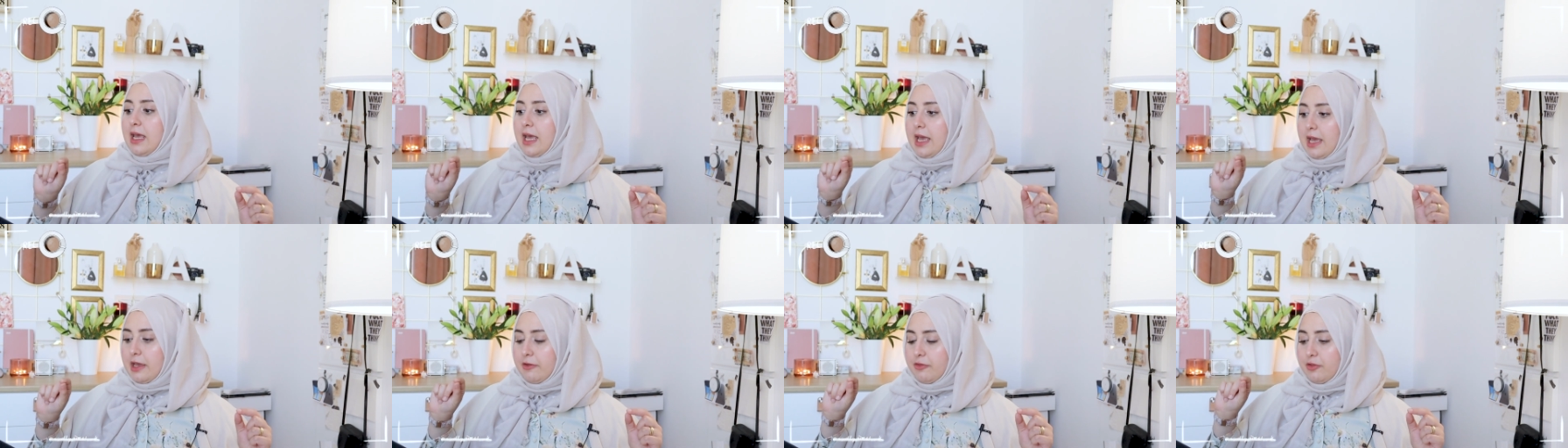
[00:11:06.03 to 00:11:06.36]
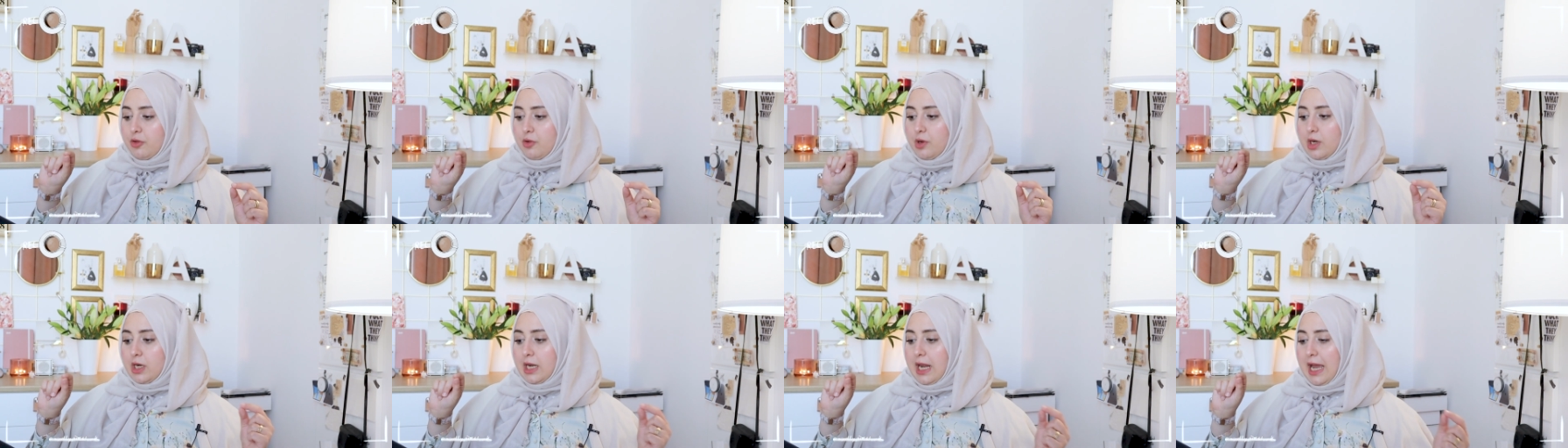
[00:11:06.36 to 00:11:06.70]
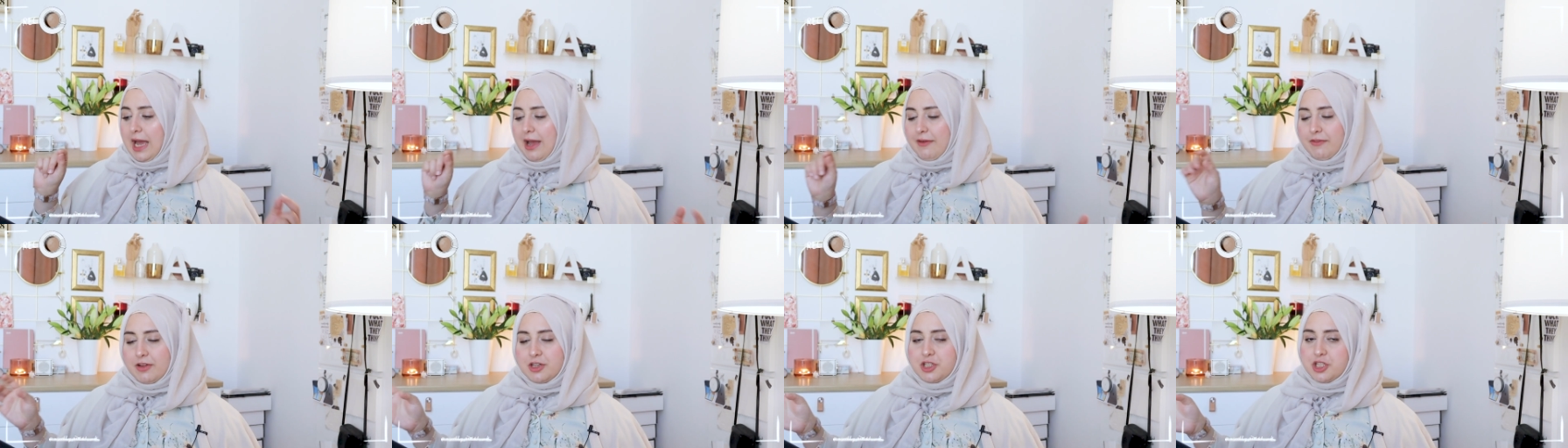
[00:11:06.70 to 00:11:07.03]
If you
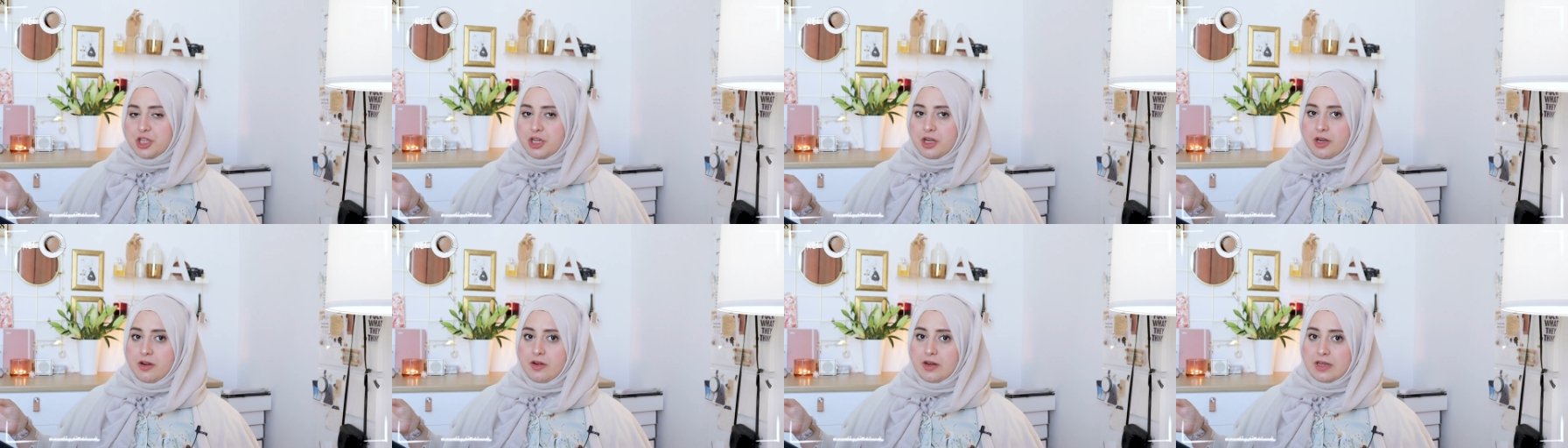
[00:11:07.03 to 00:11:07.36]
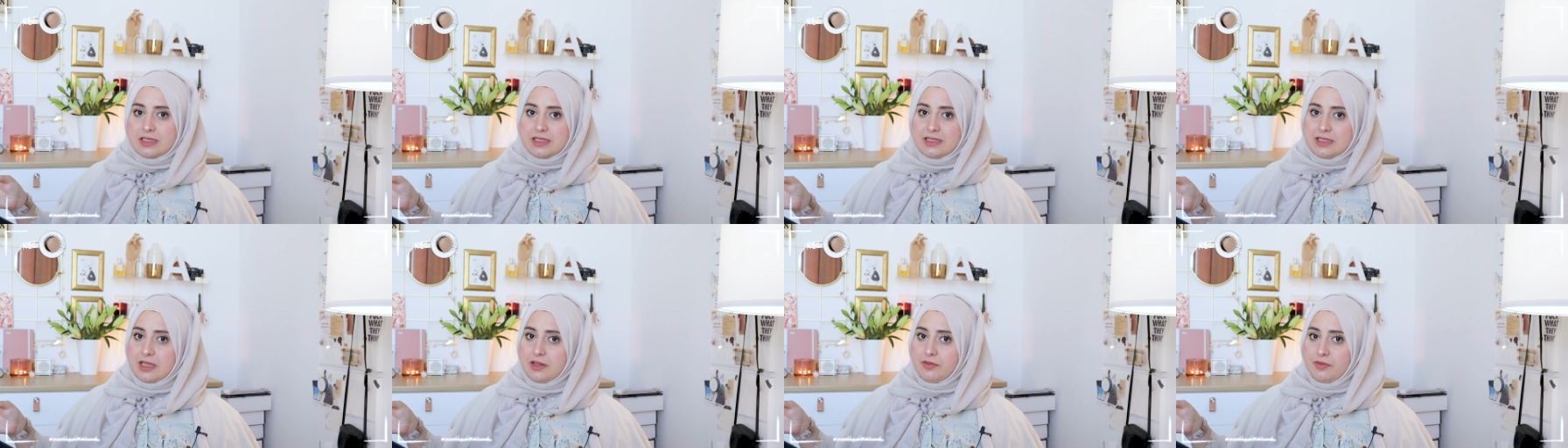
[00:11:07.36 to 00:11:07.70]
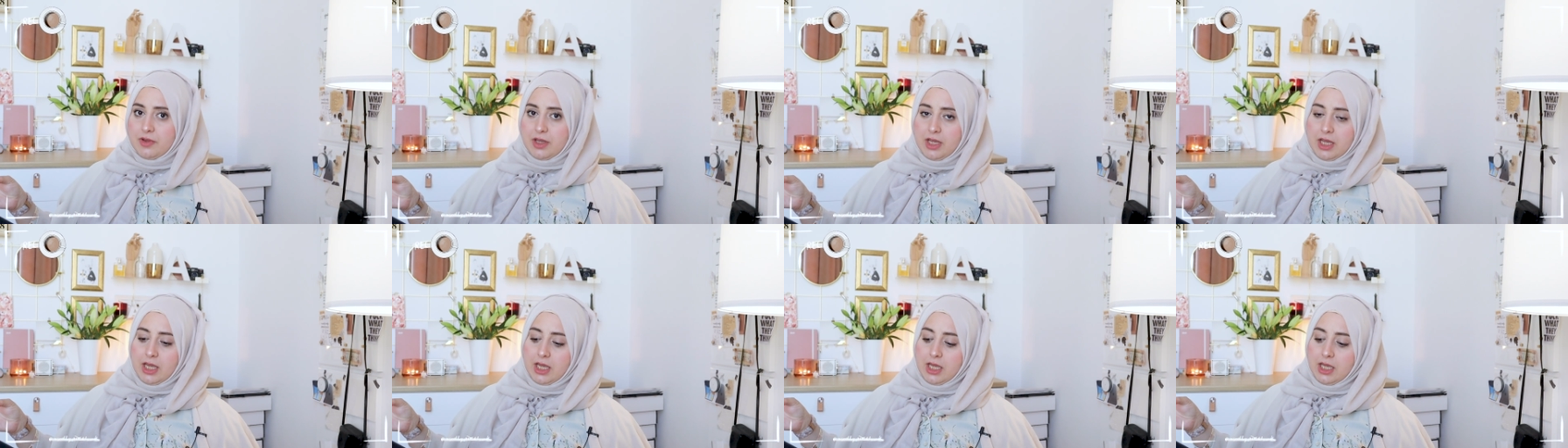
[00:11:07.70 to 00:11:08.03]
have a generic
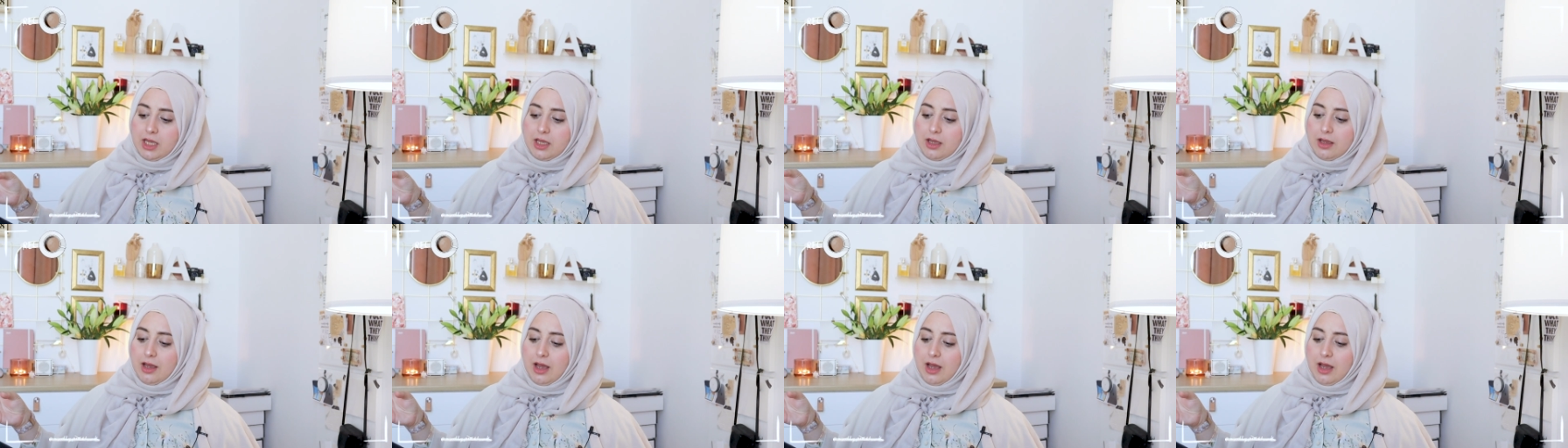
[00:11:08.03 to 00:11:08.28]
CV,